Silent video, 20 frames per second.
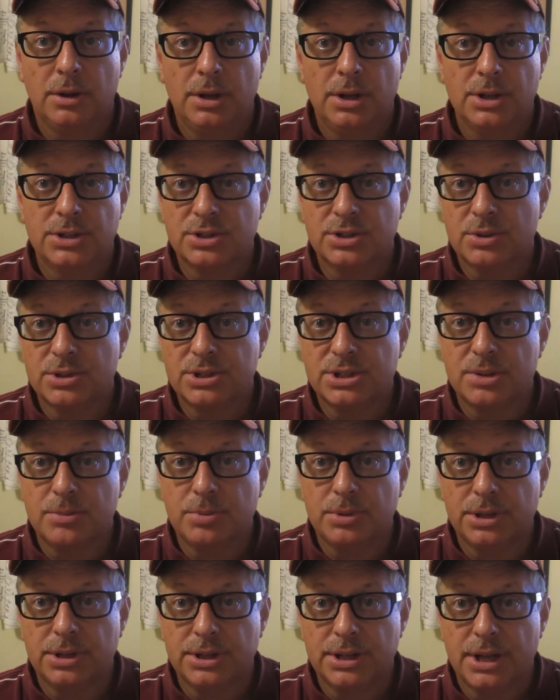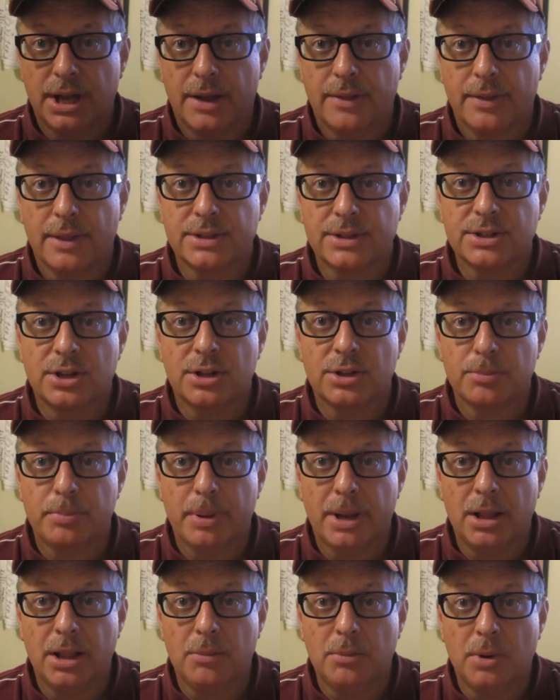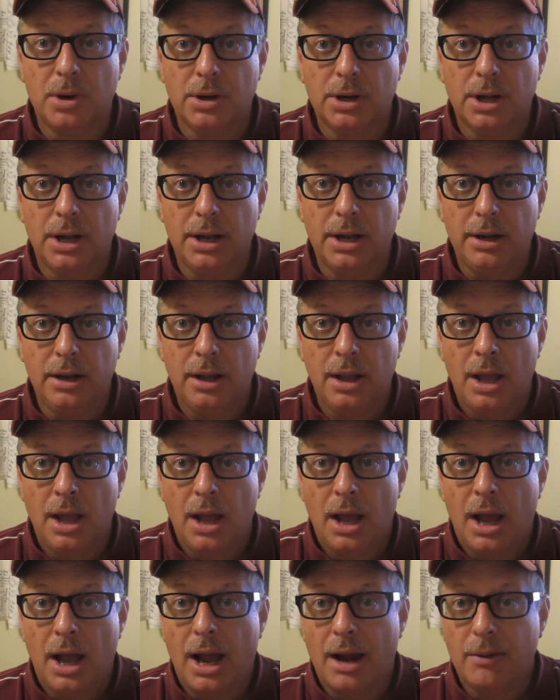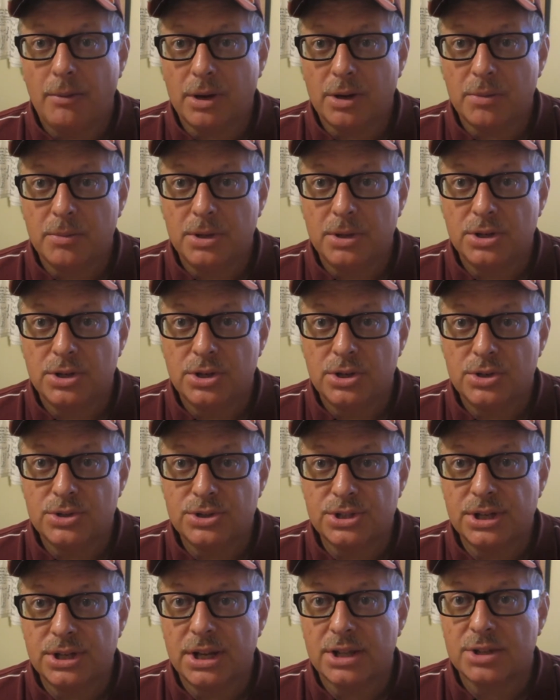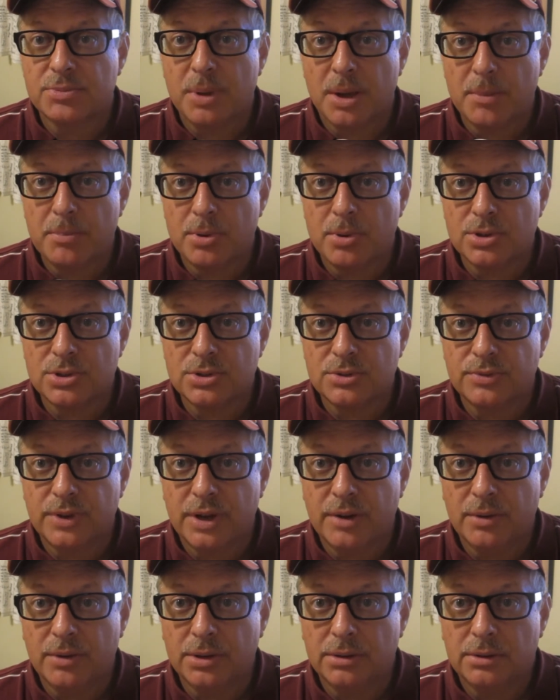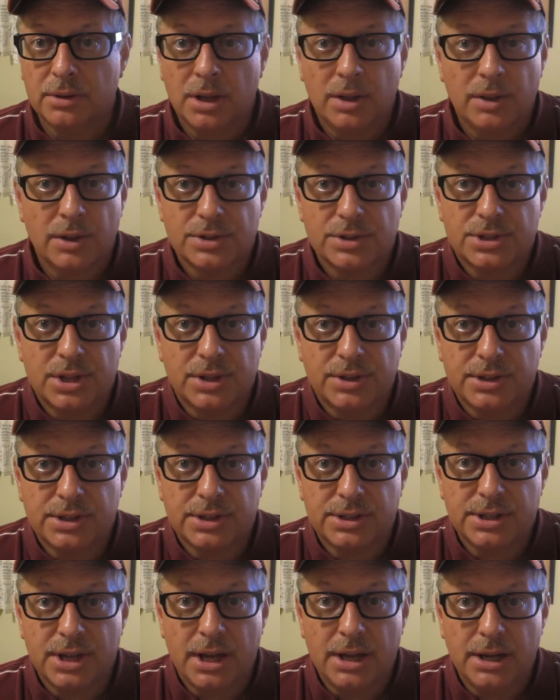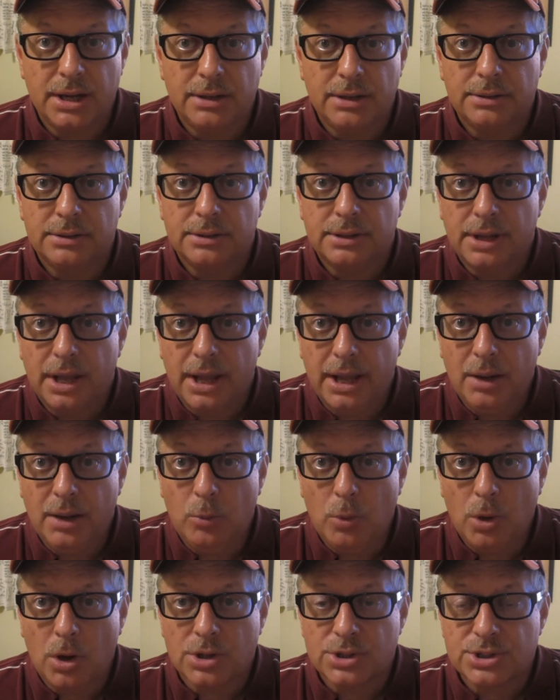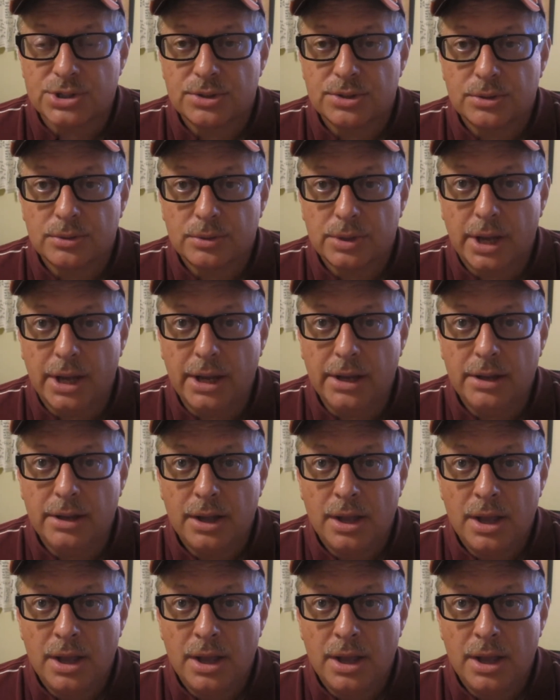So it's simple to tie. That's called a Palomar knot. I recommend you use it. It's my personal favorite. There's nothing to tie in it, and it works. Okay?